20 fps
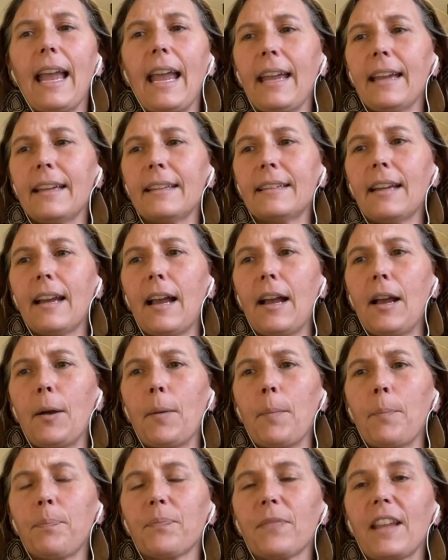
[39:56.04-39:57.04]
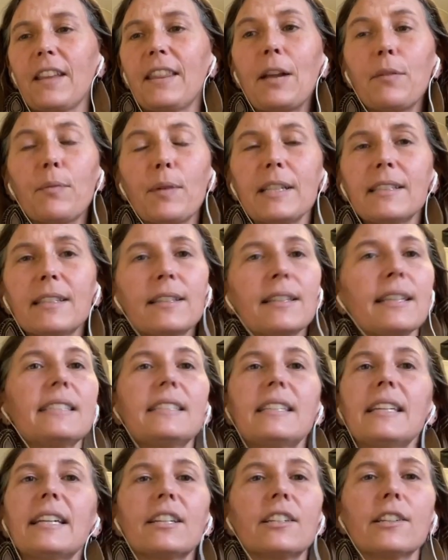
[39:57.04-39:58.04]
And they
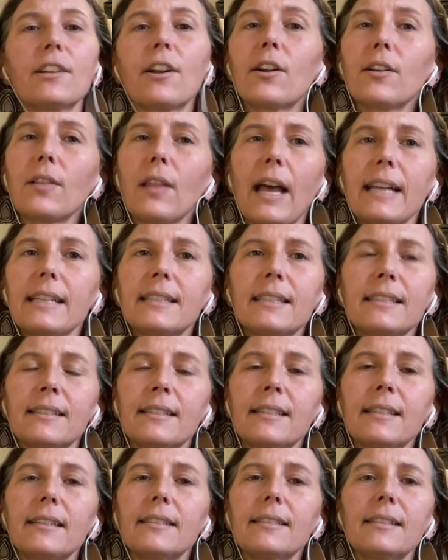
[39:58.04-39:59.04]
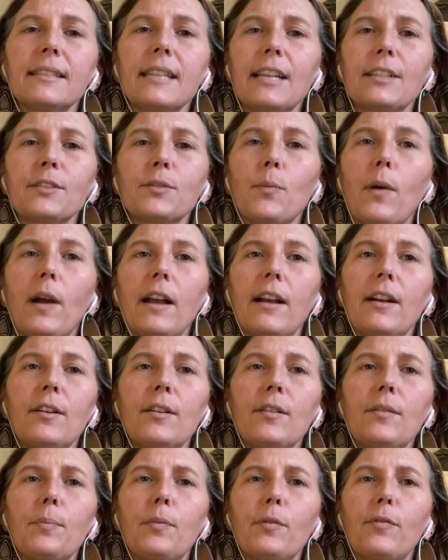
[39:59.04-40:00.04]
recently tiered our licenses as
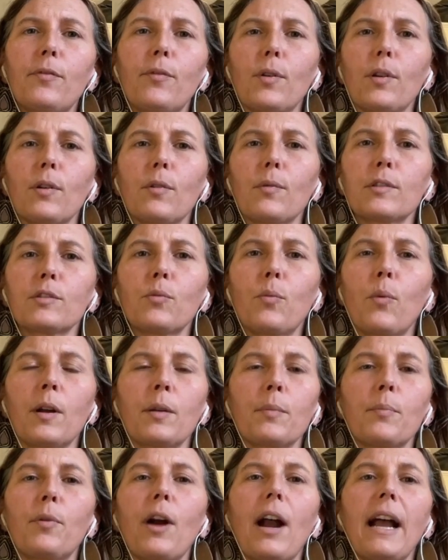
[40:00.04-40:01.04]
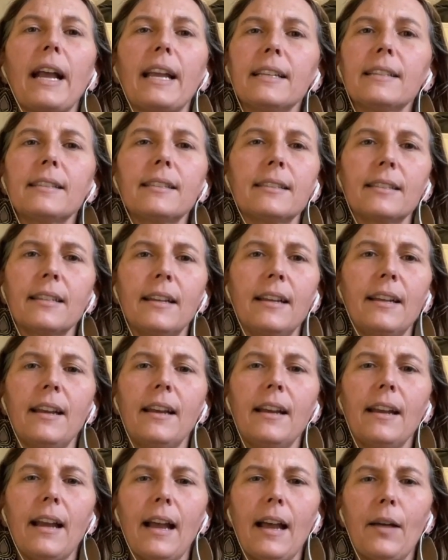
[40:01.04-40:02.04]
well. Before it was one price
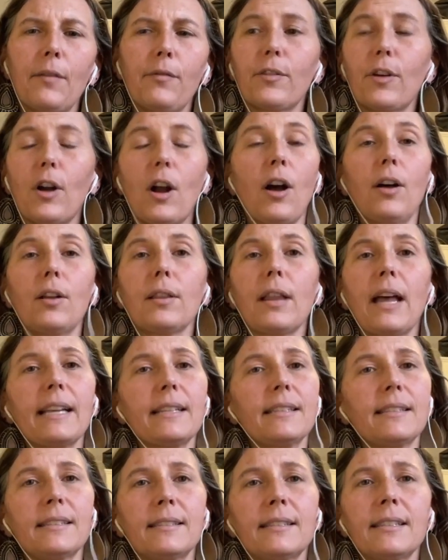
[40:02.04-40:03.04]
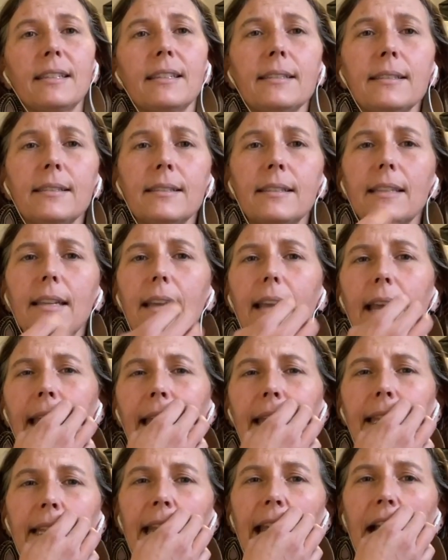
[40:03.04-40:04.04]
for all licenses.
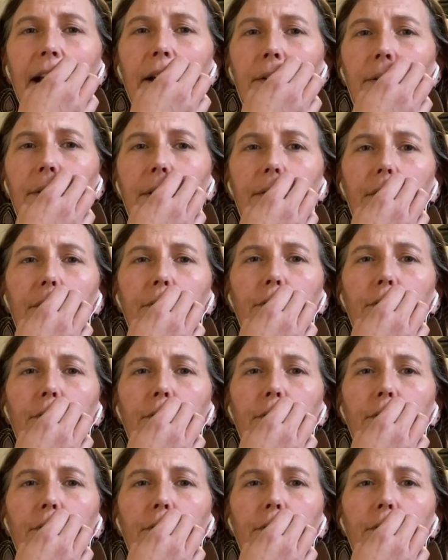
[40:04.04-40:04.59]
And now